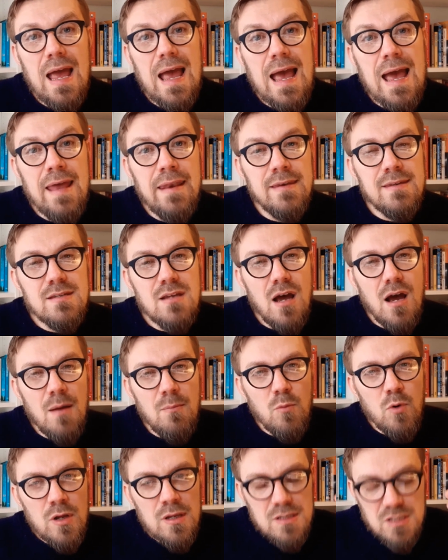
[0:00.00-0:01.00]
and
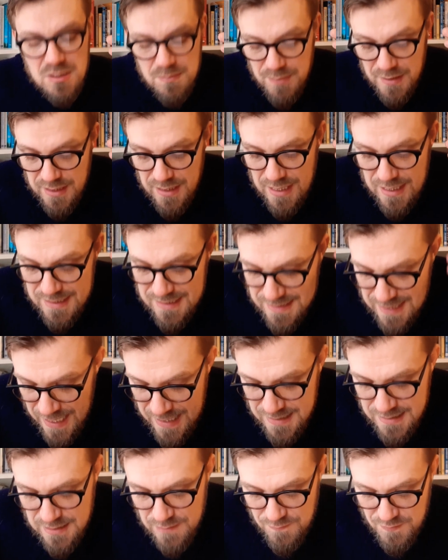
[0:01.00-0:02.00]
I'm wanting to be
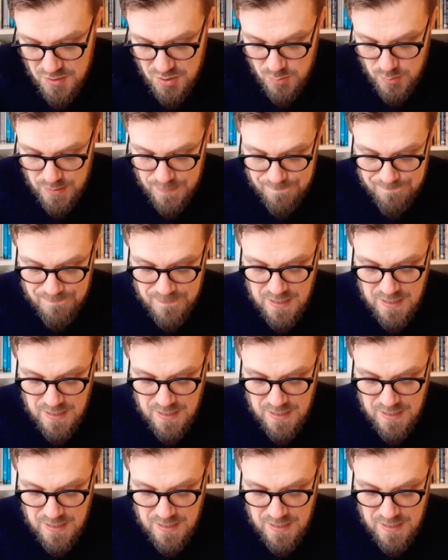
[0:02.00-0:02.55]
attentive to it.